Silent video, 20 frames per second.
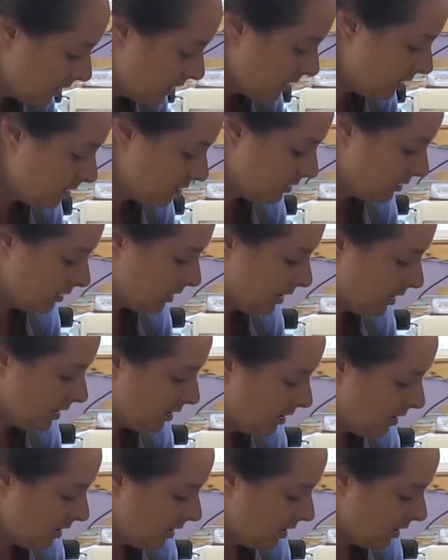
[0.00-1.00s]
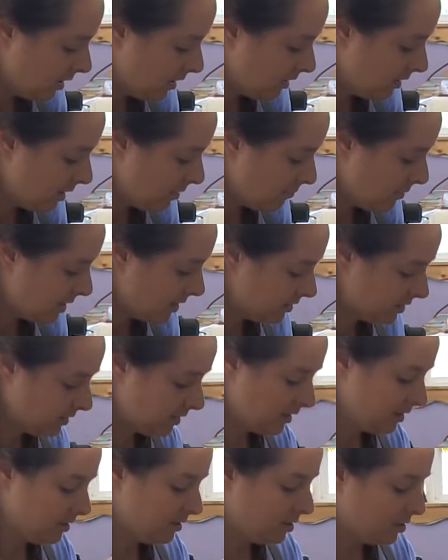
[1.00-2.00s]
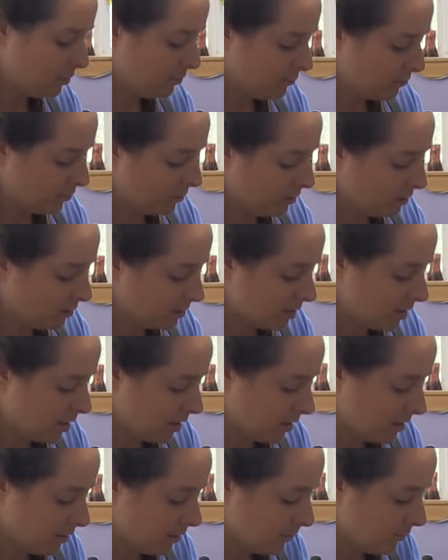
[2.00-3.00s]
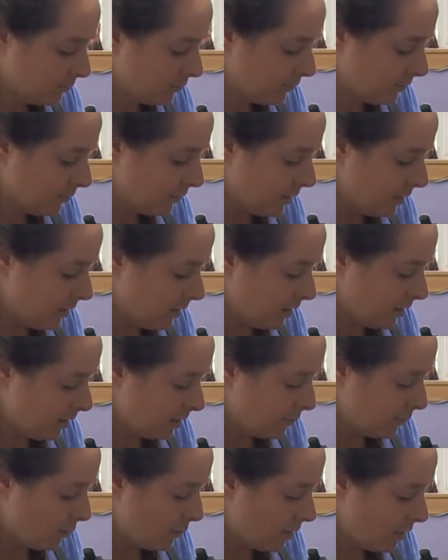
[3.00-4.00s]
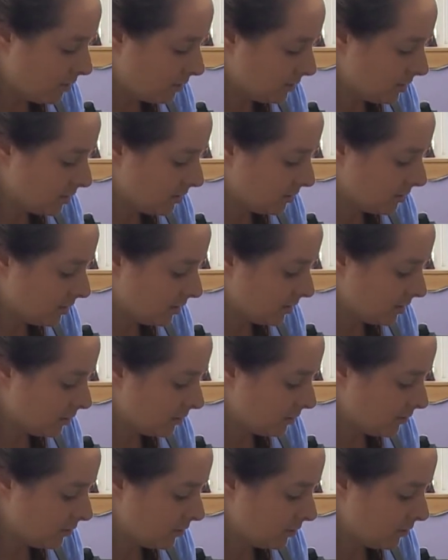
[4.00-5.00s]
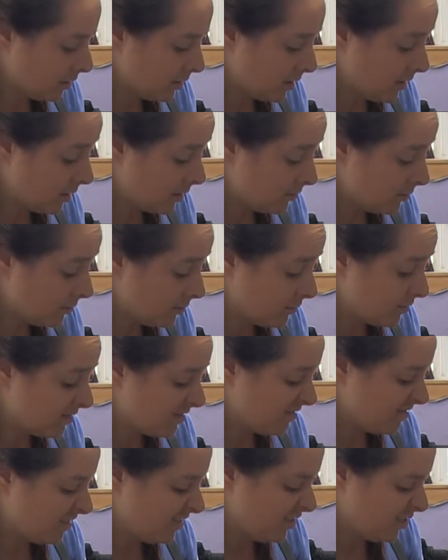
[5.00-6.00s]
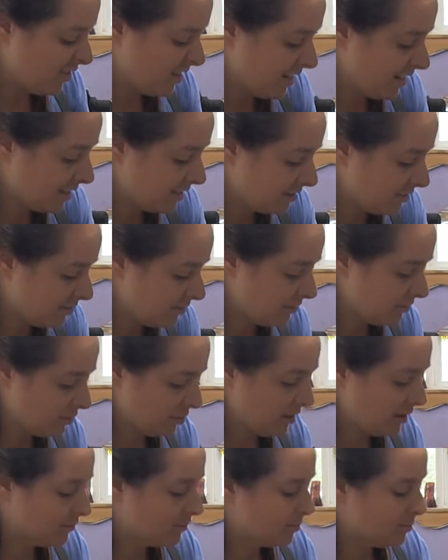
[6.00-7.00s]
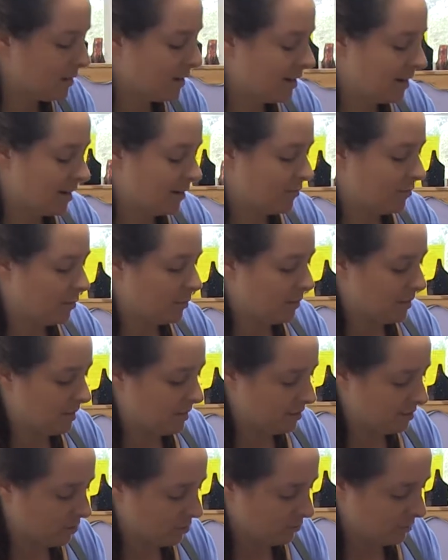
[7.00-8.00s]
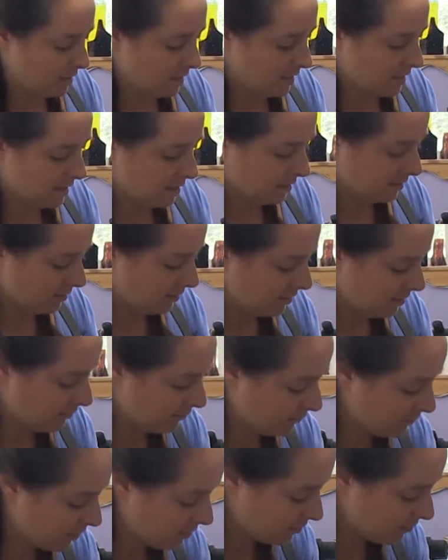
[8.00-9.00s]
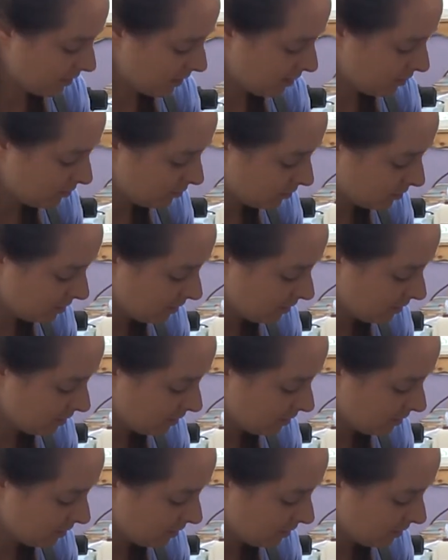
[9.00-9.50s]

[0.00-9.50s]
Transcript: easily, and that makes it ideal for this kind of process that kind of, you have to make every piece unique and fit around